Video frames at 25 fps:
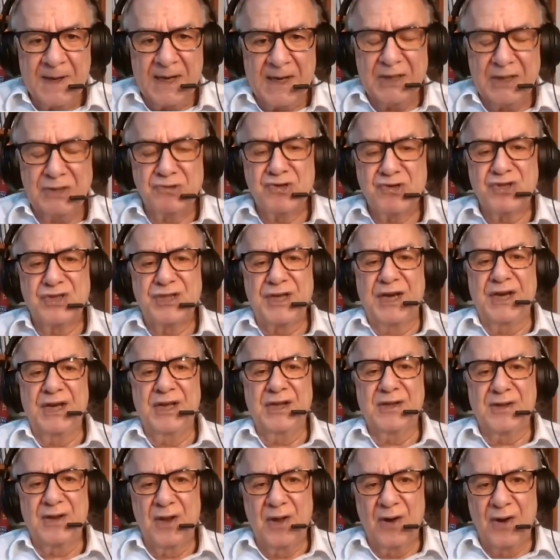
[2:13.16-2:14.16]
and
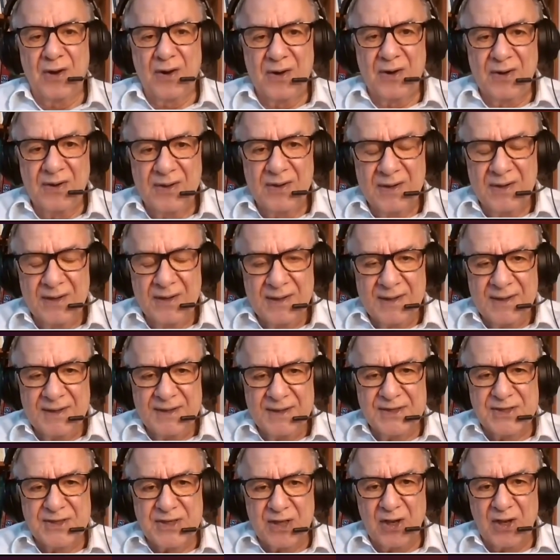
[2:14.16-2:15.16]
state law
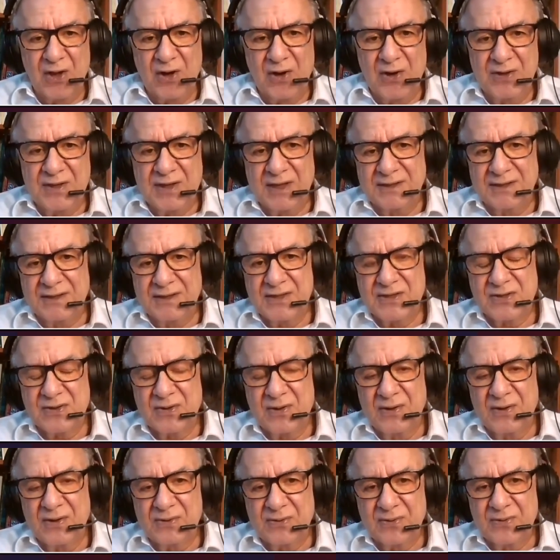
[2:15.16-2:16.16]
is law that is
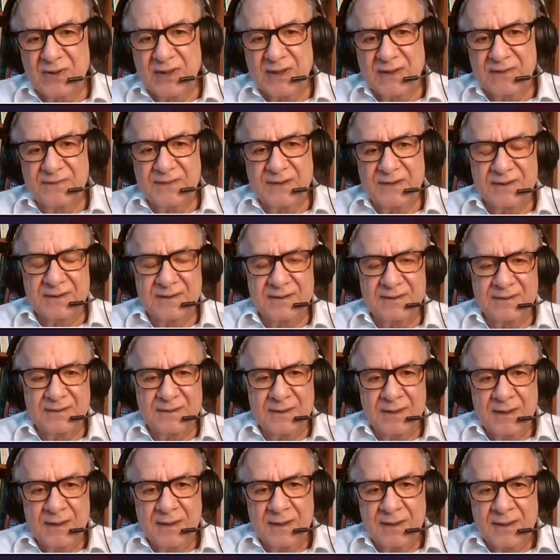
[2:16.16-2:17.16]
going to govern
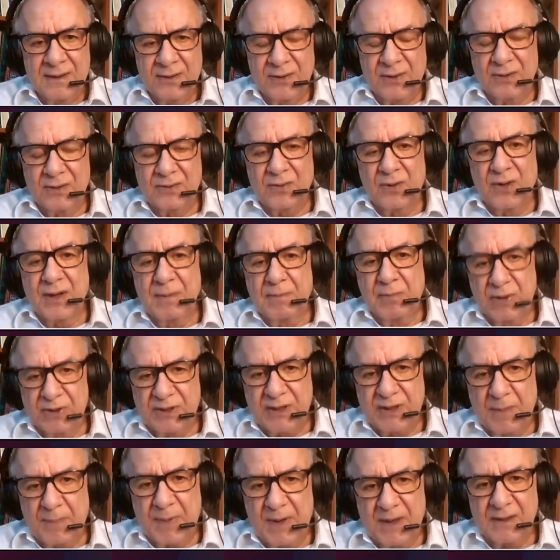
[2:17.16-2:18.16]
not only
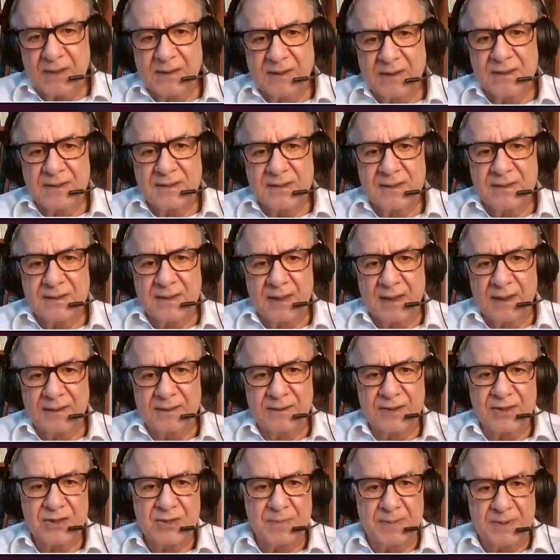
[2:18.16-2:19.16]
metropolitan
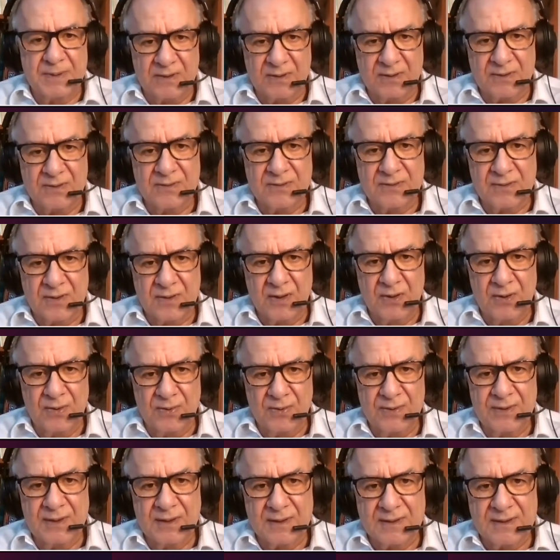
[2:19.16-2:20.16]
societies, but also
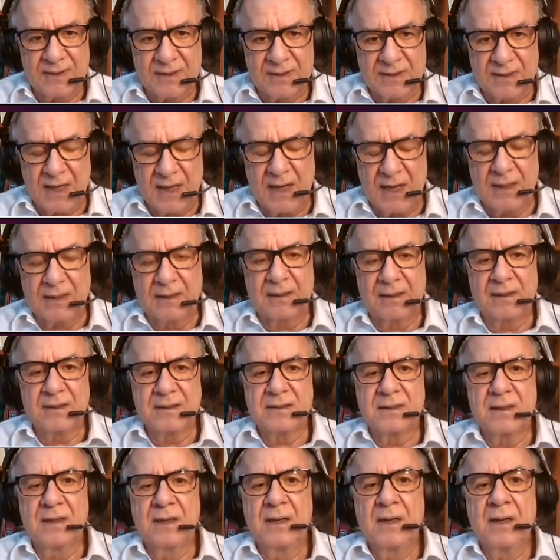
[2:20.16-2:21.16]
colonial
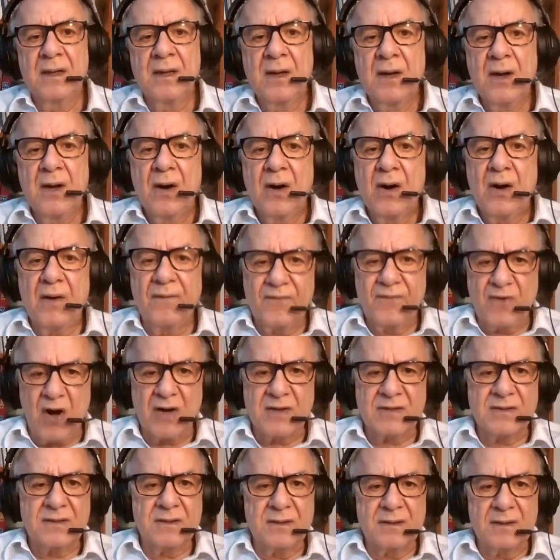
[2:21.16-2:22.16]
societies. Of
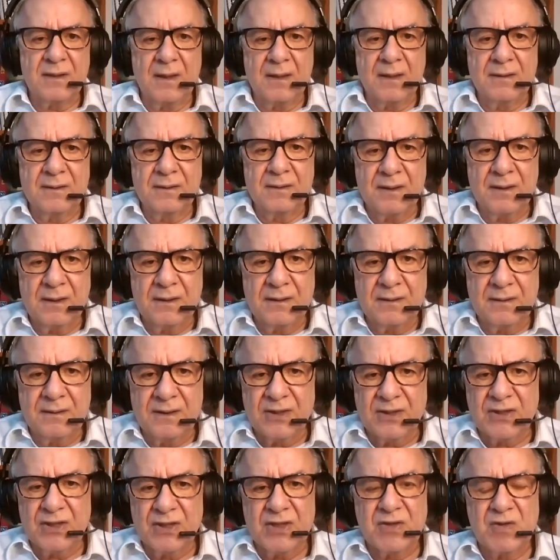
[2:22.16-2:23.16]
course, uh,
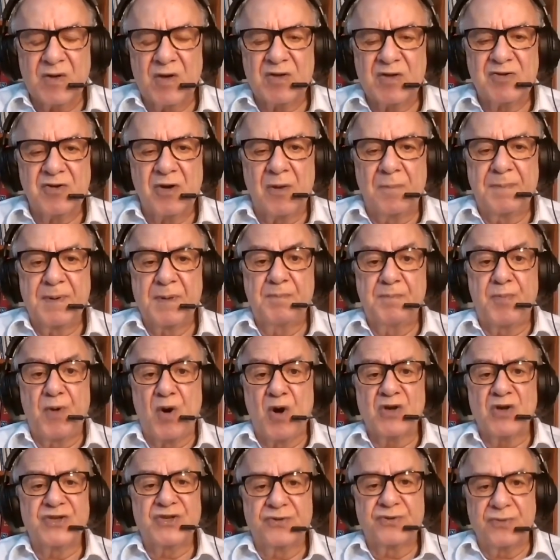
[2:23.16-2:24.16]
this is also
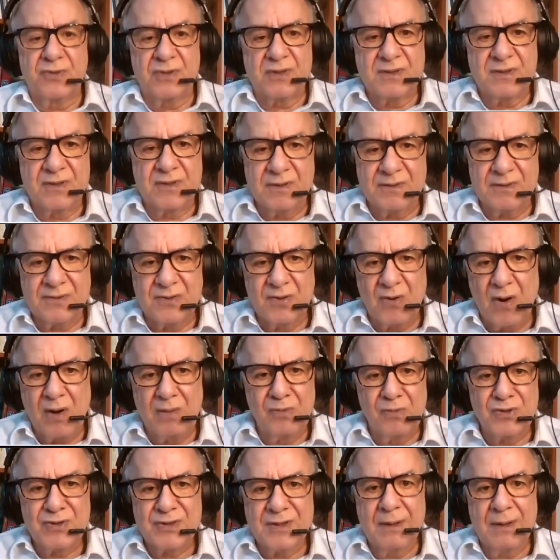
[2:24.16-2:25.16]
preposterous, so, so
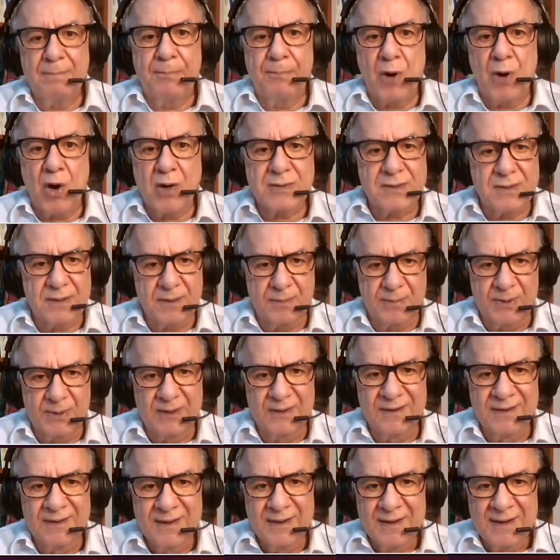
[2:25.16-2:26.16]
almost
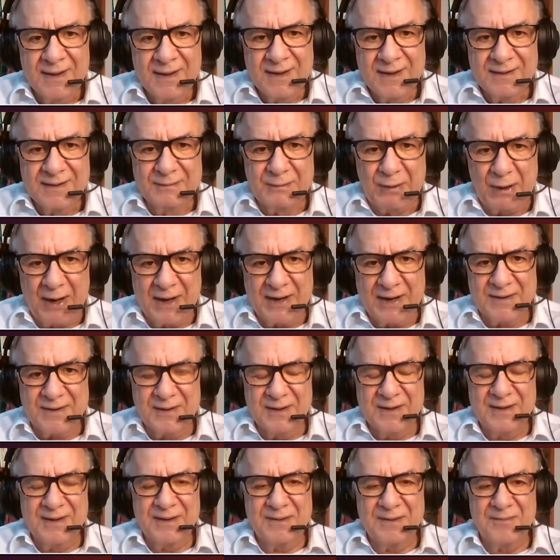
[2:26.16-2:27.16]
impossible, that
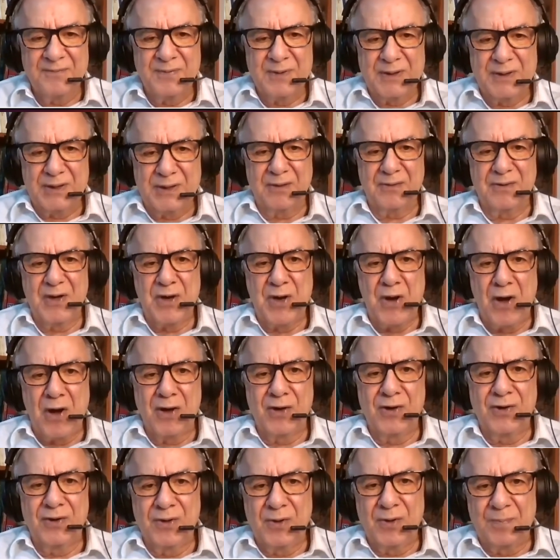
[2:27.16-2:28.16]
uh, particularly
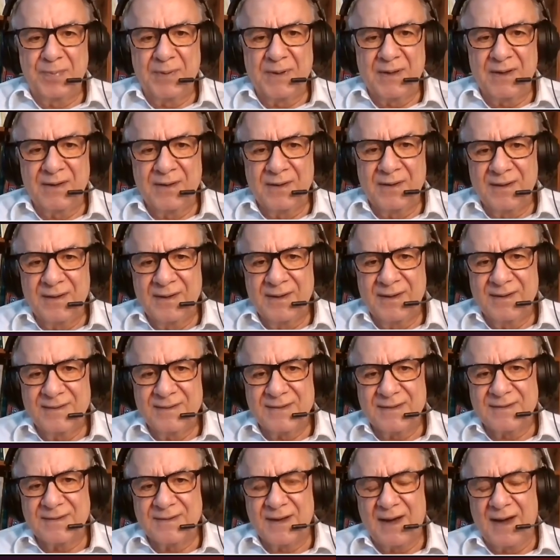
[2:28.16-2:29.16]
non-European uh,
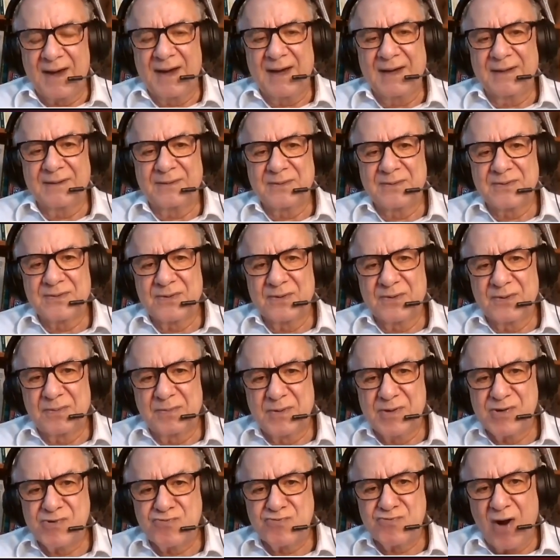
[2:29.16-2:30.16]
societies
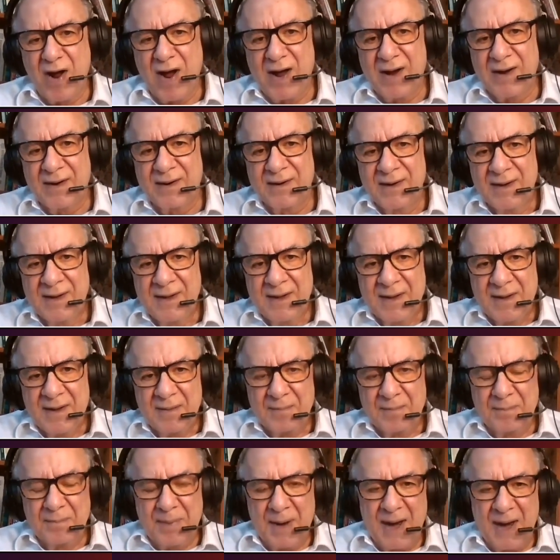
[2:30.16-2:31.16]
would be run
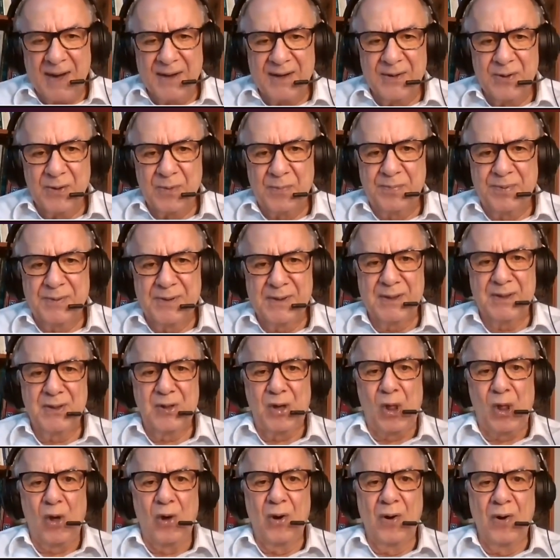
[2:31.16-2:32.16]
by European
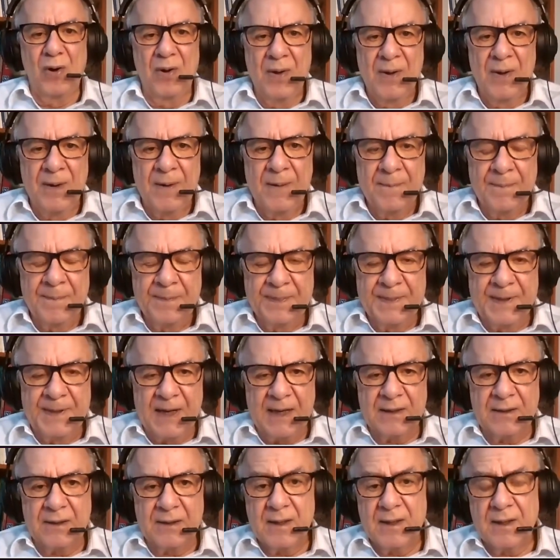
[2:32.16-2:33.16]
law,
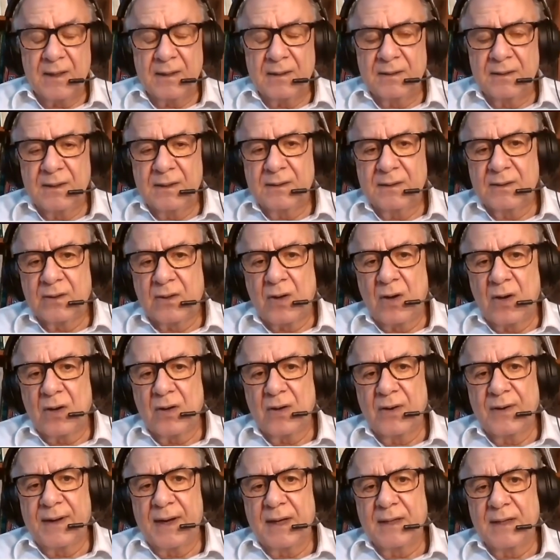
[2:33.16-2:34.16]
that the, the, the
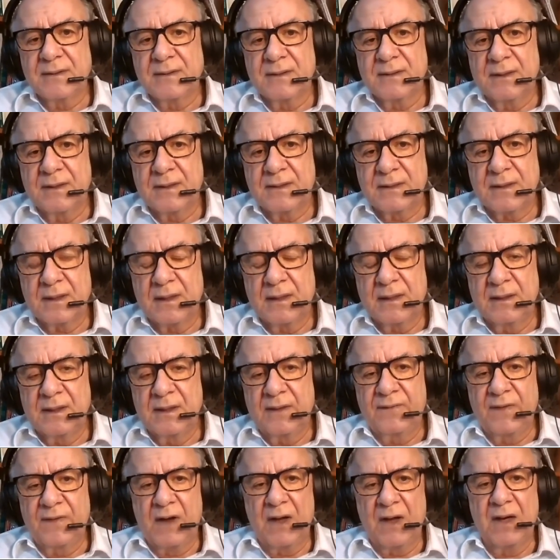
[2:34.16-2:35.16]
colonizers
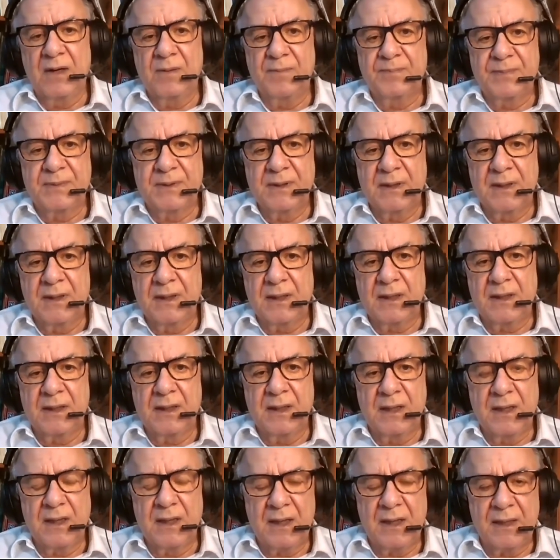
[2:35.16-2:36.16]
developed uh,
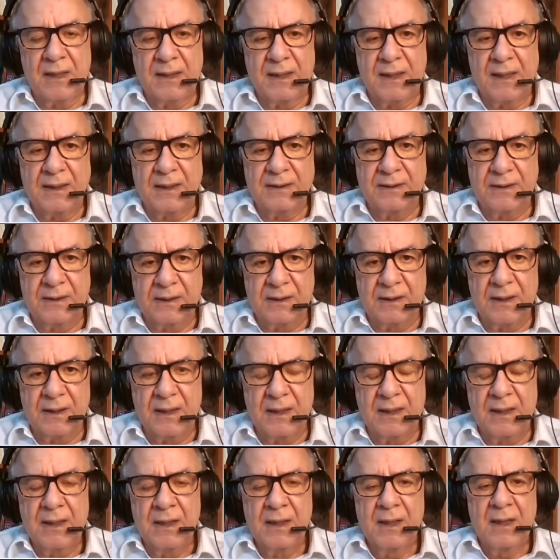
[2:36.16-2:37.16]
uh, an
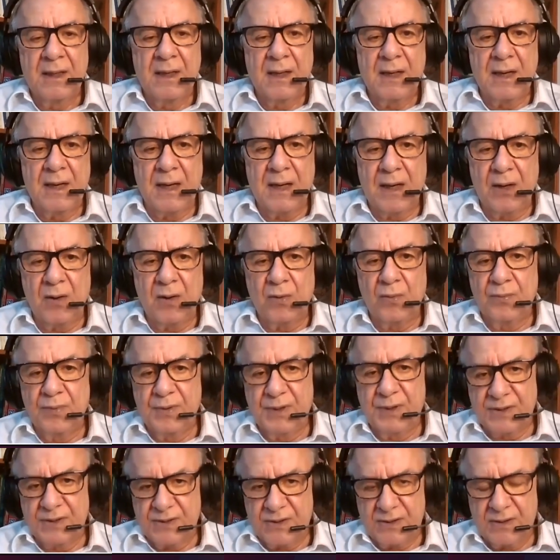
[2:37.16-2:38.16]
idea uh,
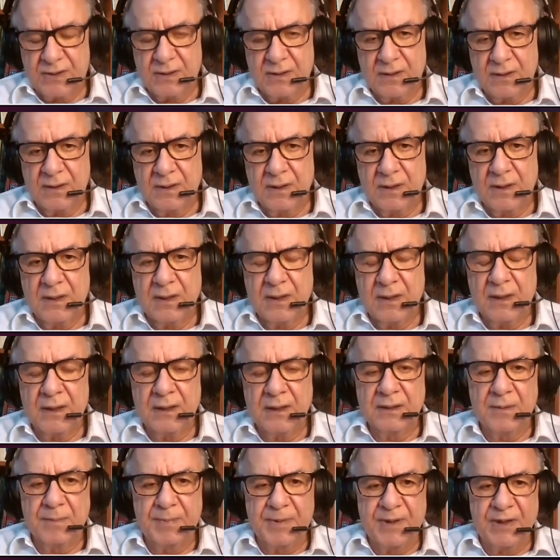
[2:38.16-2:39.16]
which uh,
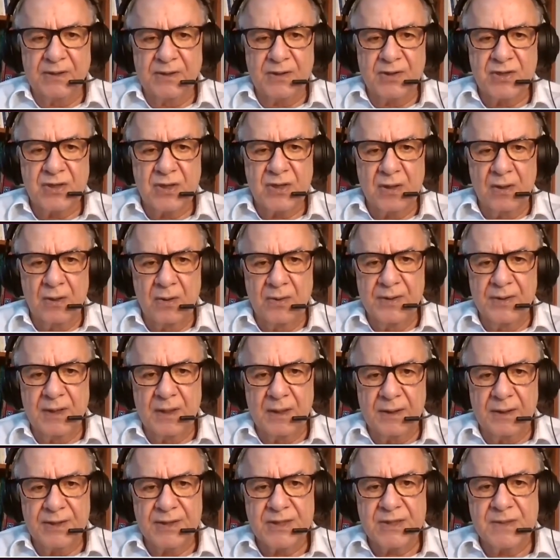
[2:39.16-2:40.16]
in the British
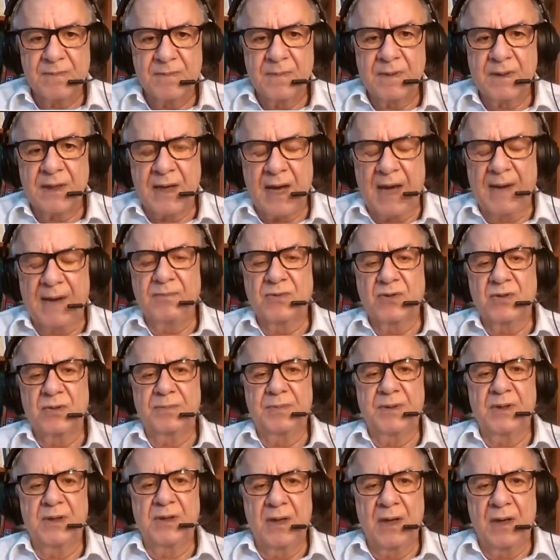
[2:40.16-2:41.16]
colonialism came
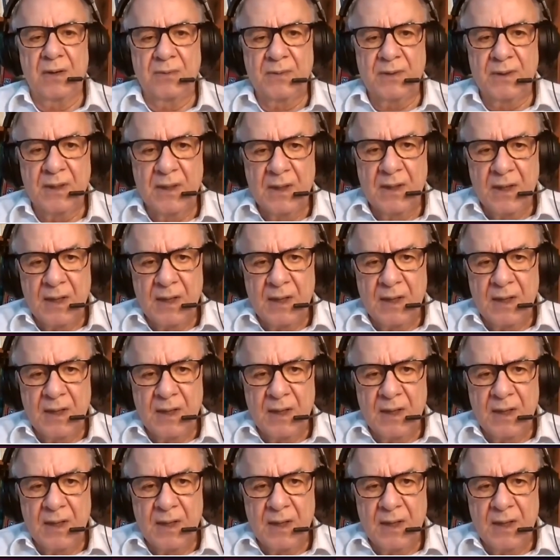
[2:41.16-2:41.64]
to be known